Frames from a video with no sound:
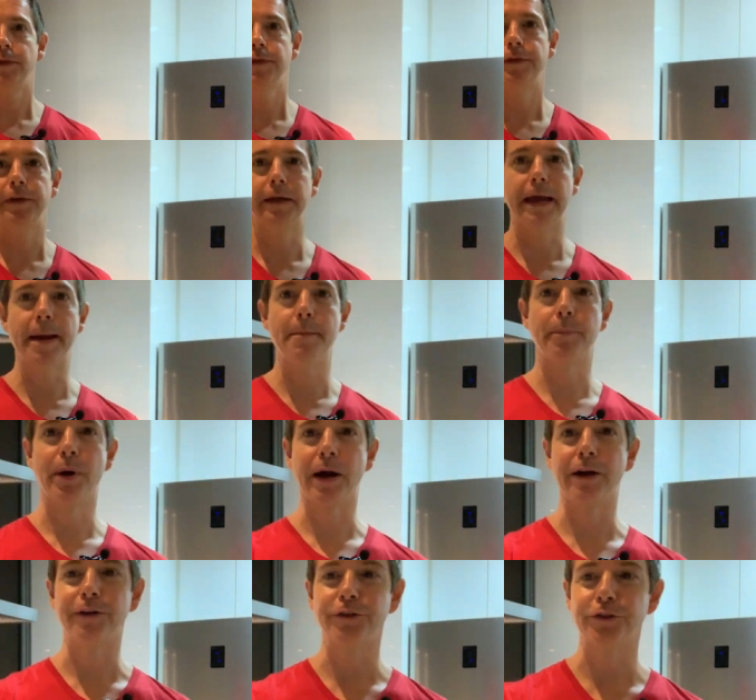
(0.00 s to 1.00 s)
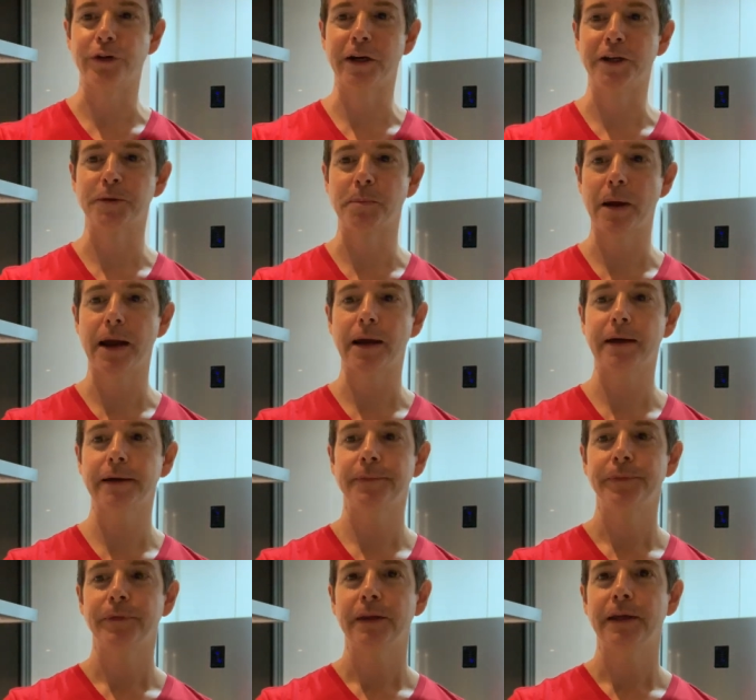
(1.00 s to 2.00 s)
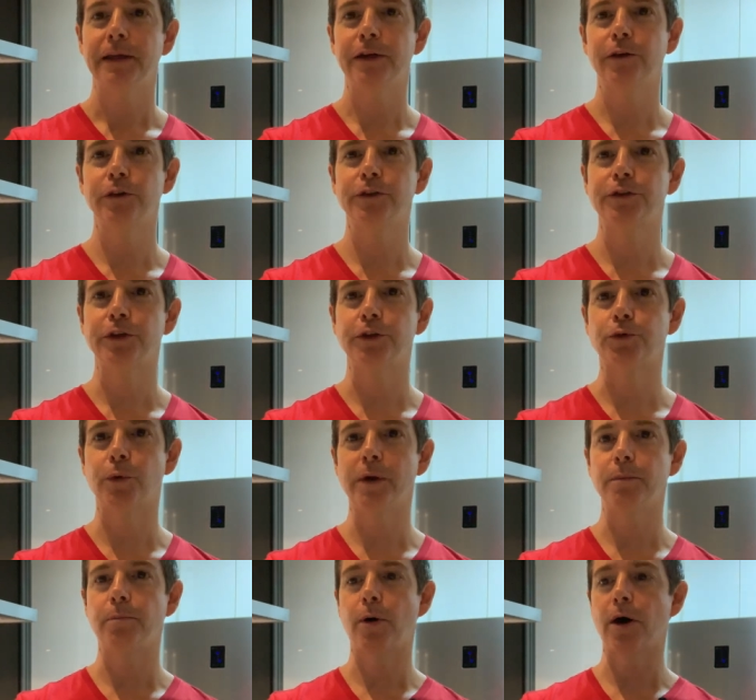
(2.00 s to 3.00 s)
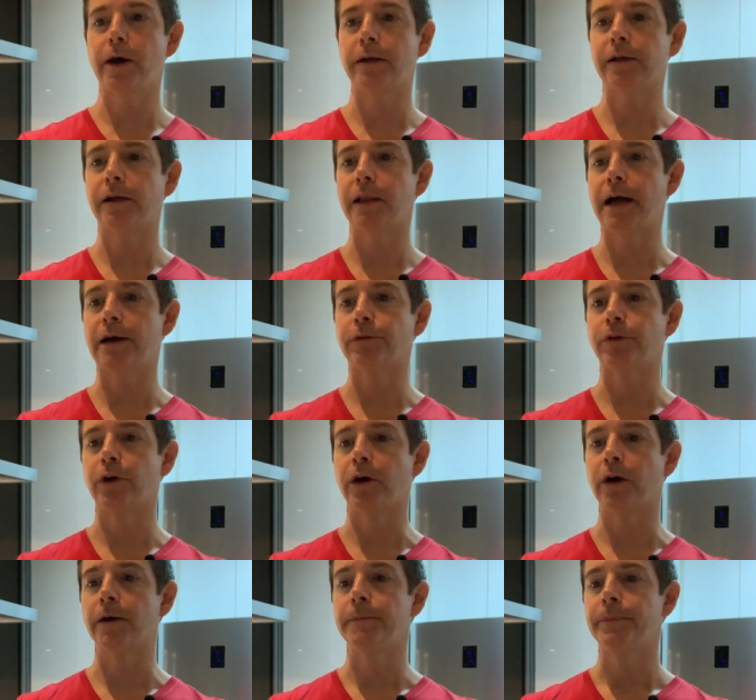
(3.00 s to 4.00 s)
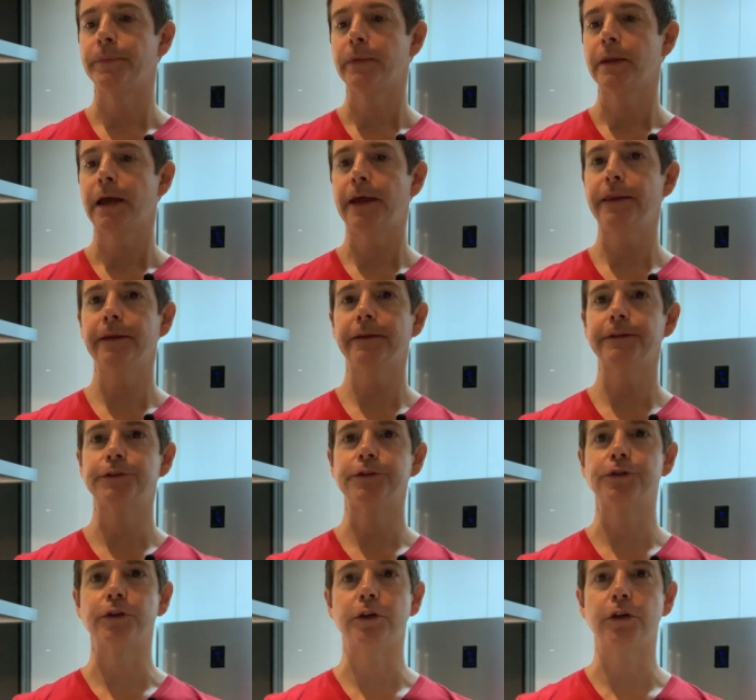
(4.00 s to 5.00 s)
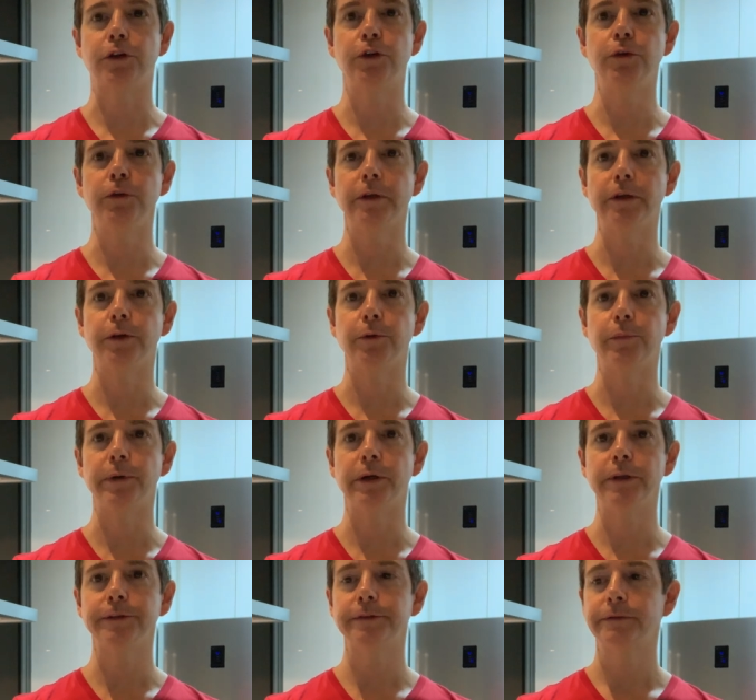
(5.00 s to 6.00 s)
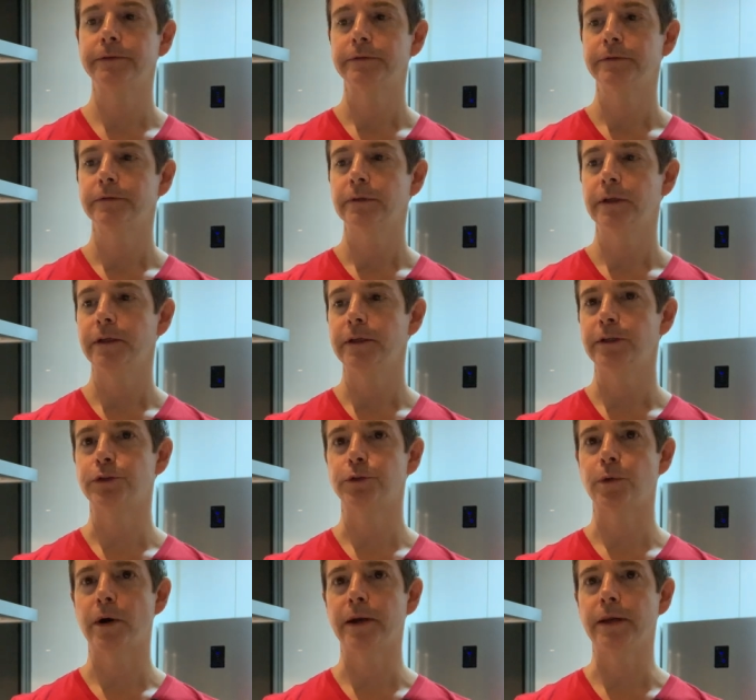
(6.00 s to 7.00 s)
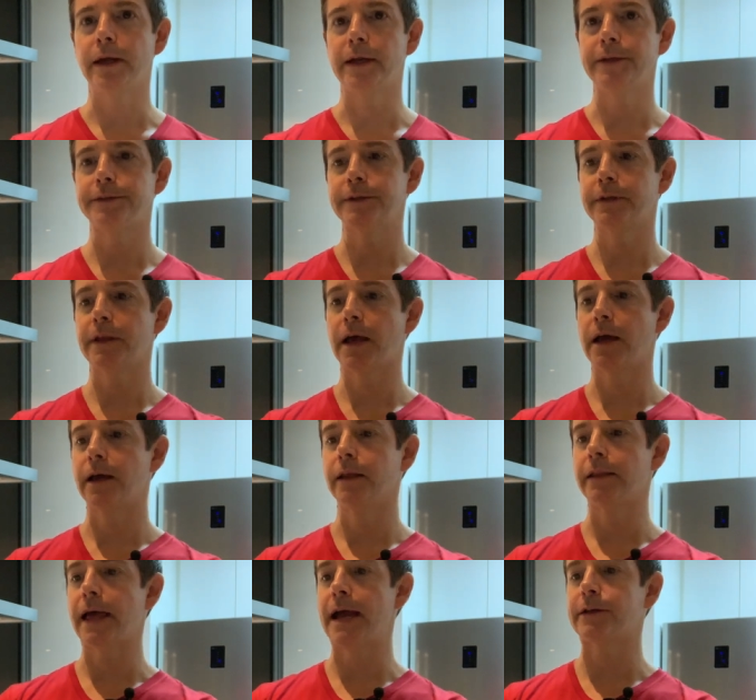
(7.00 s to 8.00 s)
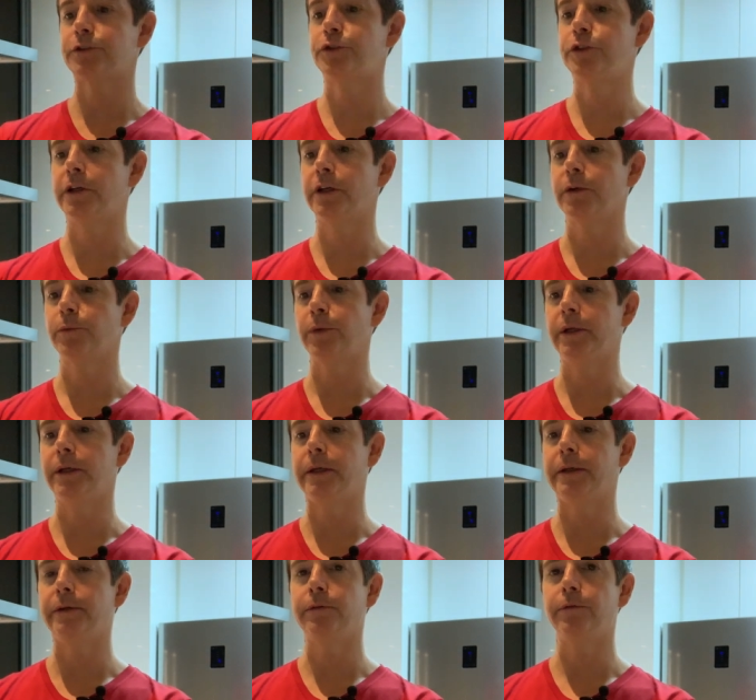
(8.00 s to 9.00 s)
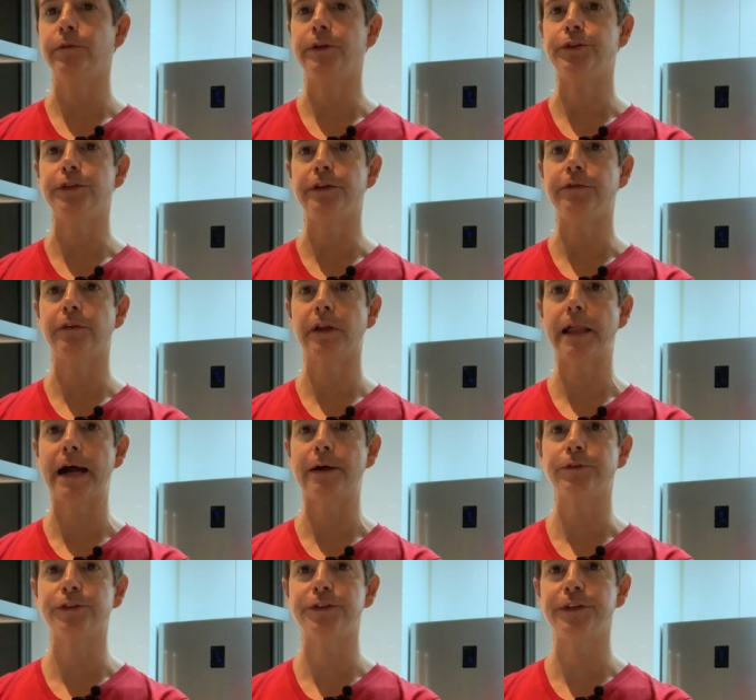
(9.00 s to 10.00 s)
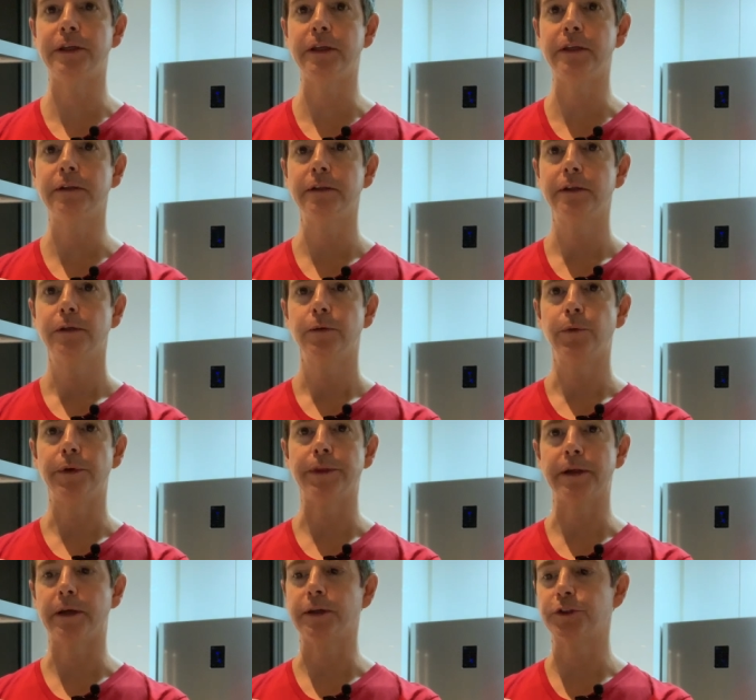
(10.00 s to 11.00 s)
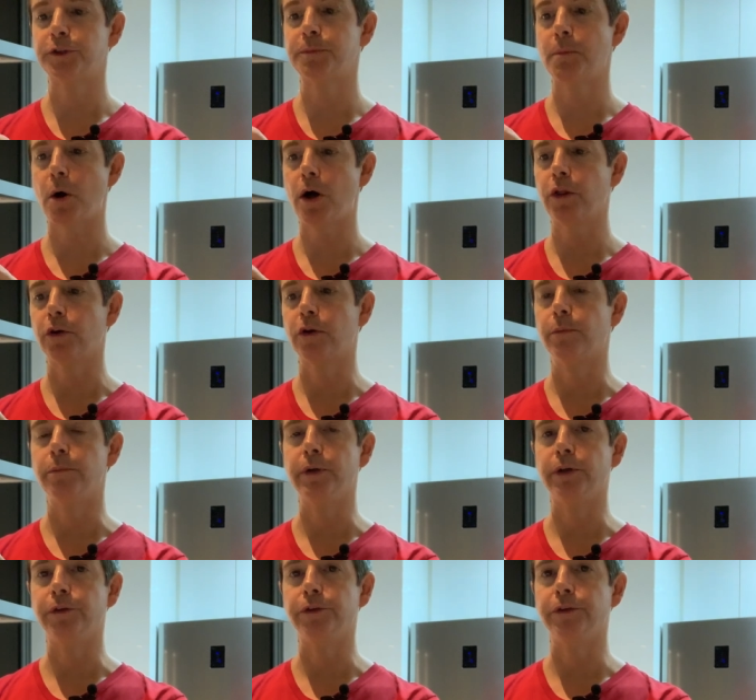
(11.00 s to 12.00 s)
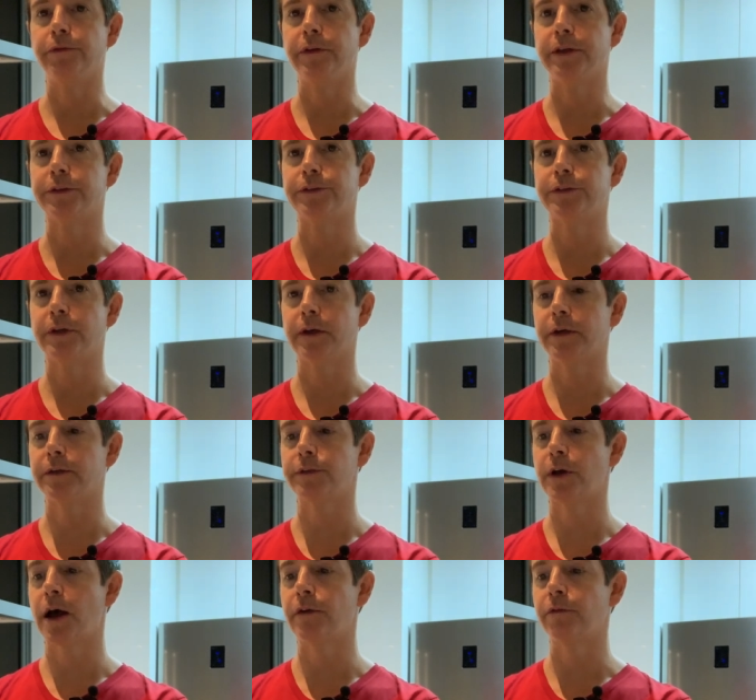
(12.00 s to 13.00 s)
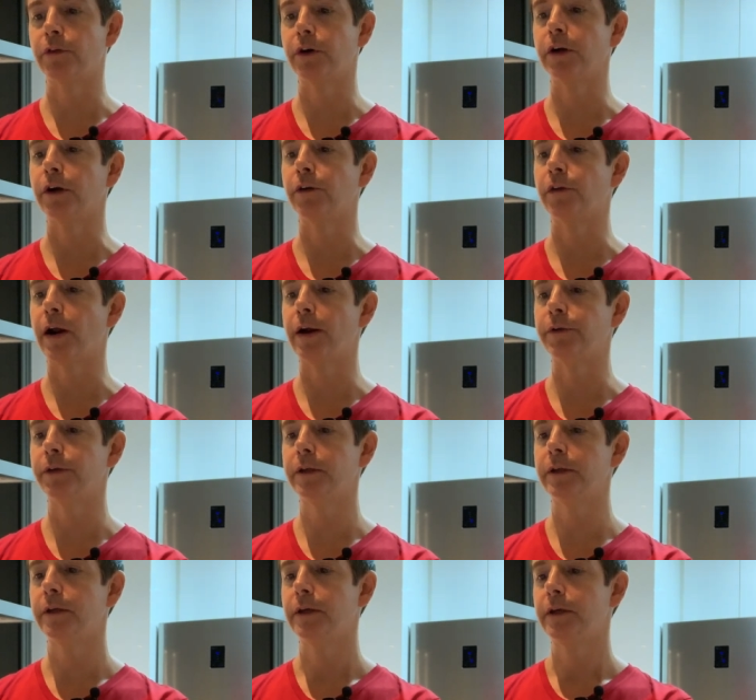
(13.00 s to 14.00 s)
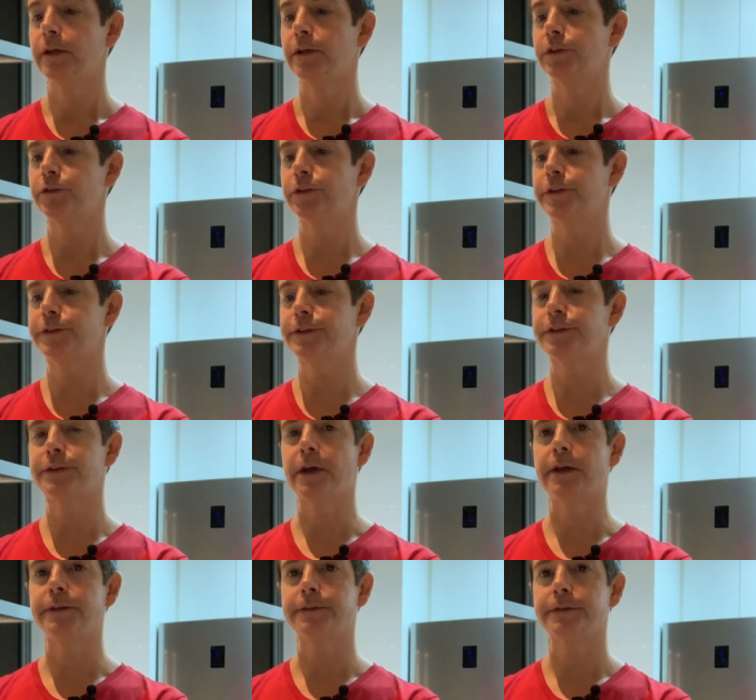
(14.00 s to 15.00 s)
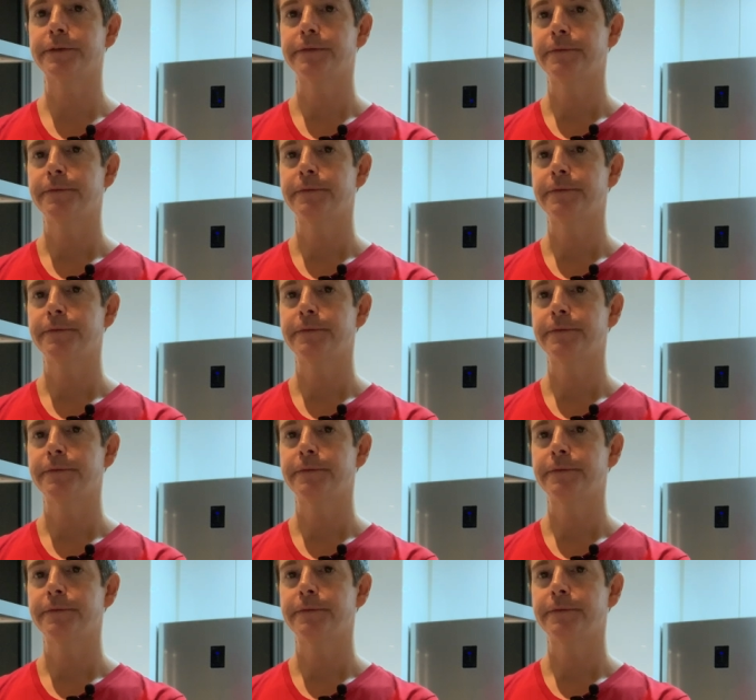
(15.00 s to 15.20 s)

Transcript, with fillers: the Empire Strikes Back, here is a twin pod cloud car. I think this is a cute little build. It's quite nice. Uh, last year we received Cloud City, with a smaller build of this uh, hovering around it. So this is nice.